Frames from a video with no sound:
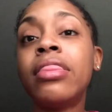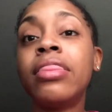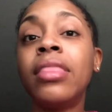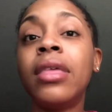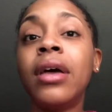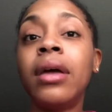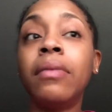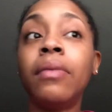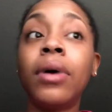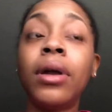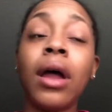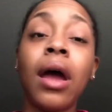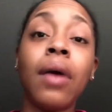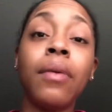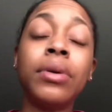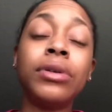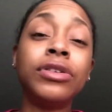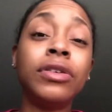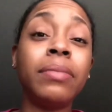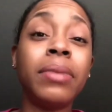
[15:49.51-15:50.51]
than what
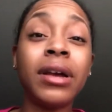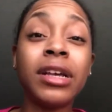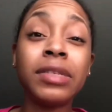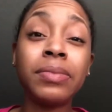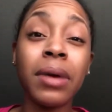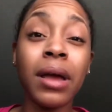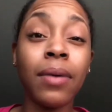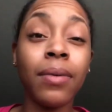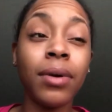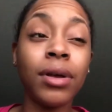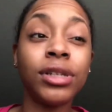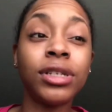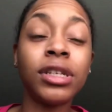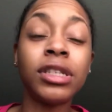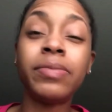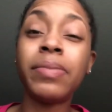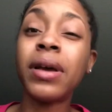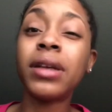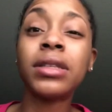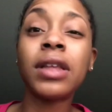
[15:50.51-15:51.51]
our original base pay was,
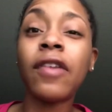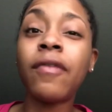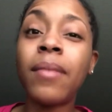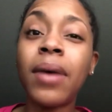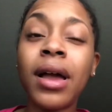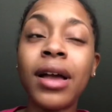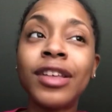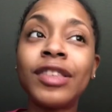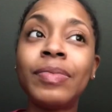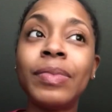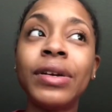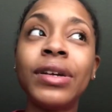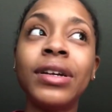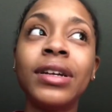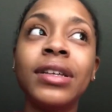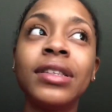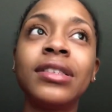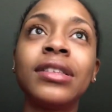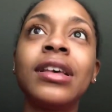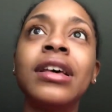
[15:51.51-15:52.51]
just based off my
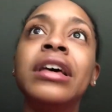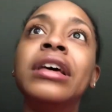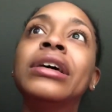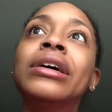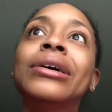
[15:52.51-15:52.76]
experience.